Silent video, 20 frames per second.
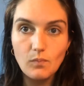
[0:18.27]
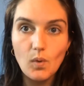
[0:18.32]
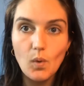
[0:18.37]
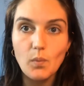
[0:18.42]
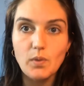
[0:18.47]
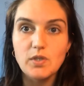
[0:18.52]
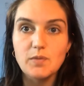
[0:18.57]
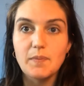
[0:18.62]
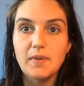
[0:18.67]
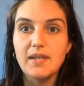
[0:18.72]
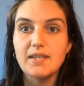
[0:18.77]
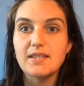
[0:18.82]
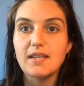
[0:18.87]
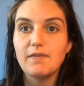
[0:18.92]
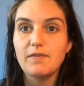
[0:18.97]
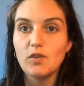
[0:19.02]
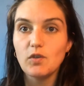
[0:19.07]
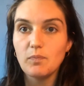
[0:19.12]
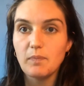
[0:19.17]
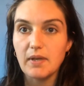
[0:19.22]
which means if
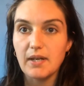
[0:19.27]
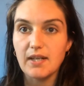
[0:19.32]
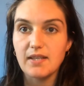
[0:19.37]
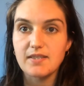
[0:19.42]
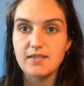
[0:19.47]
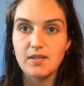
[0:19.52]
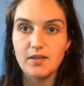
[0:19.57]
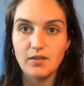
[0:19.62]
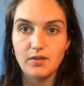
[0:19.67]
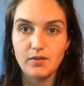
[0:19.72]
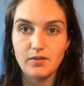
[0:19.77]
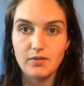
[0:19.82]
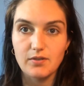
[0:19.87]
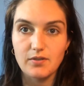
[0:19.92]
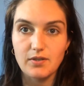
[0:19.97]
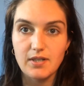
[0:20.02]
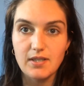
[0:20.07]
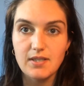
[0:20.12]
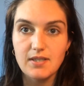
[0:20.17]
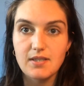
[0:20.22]
you've been in certain
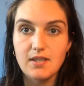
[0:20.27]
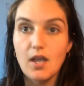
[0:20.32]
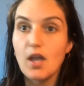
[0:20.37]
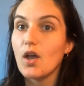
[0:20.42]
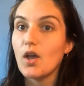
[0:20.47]
countries